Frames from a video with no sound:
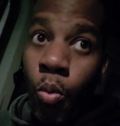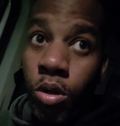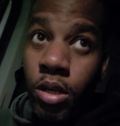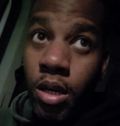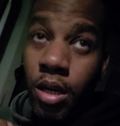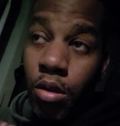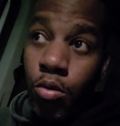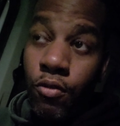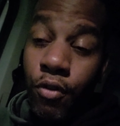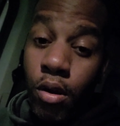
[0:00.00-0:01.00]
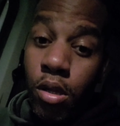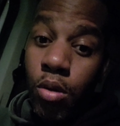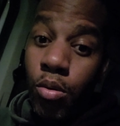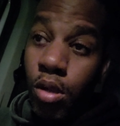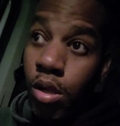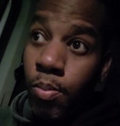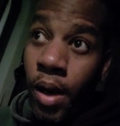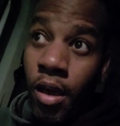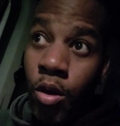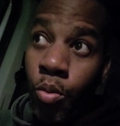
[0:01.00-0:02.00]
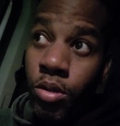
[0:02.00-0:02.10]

One thing that's universal is a smile.